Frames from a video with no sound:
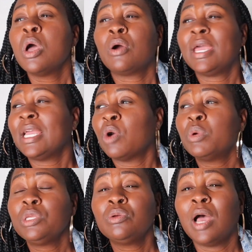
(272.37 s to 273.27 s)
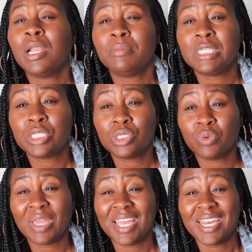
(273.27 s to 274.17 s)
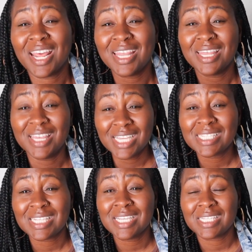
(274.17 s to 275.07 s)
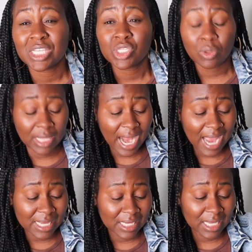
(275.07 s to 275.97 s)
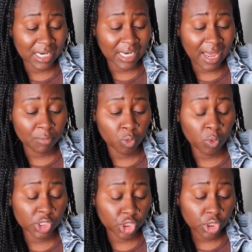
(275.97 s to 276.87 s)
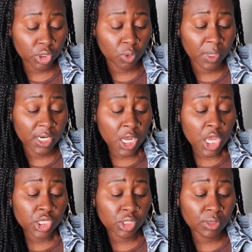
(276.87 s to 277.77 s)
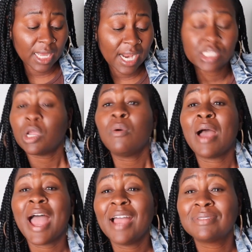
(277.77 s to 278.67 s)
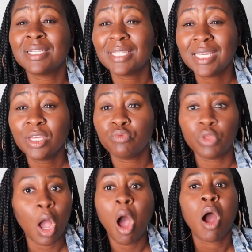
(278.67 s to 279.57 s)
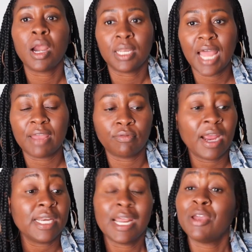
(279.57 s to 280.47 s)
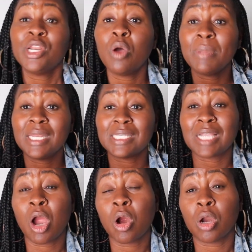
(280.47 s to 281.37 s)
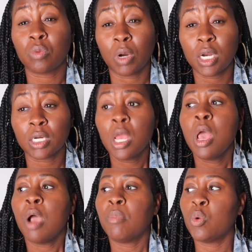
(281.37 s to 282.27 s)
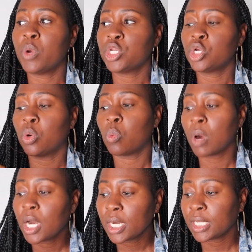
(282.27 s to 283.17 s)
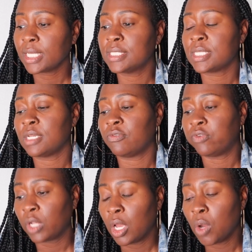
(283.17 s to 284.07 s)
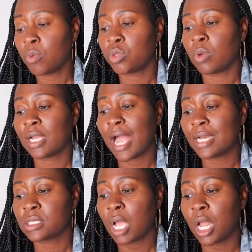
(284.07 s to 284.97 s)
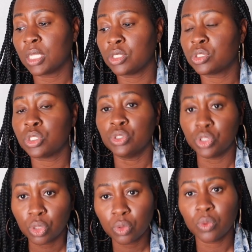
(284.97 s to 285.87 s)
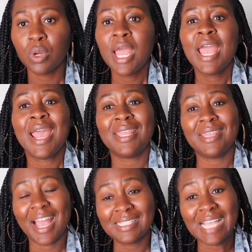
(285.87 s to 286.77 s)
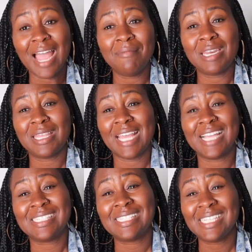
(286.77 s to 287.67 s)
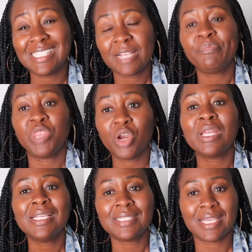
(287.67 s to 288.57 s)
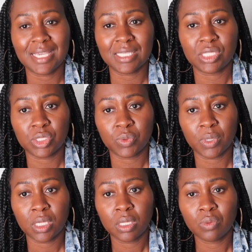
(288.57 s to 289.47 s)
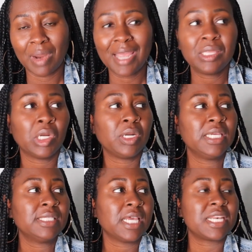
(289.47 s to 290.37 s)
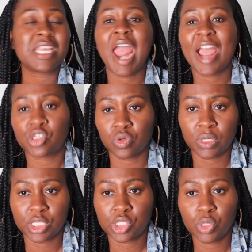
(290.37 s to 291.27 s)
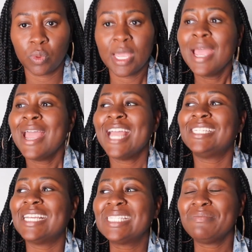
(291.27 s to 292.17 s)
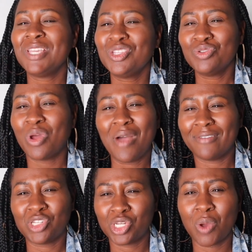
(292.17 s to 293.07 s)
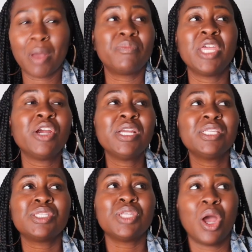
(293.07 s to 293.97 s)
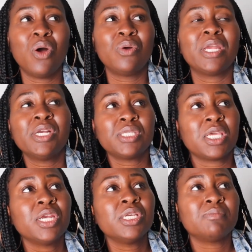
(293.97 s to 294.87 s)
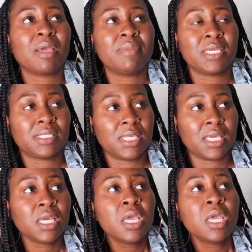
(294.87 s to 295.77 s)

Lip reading: Okay, God, what are you calling me to do in this season so that I can get in alignment with what you're doing so that I don't have to live the hard life, right? Now, it don't mean it's not hard work, but when your work is in flow with what God is calling you to do in that time and in that season, there is an ease to it. Right? There is a naturalness to it. It doesn't mean you don't have to show up. There is no, here's my biggest thing.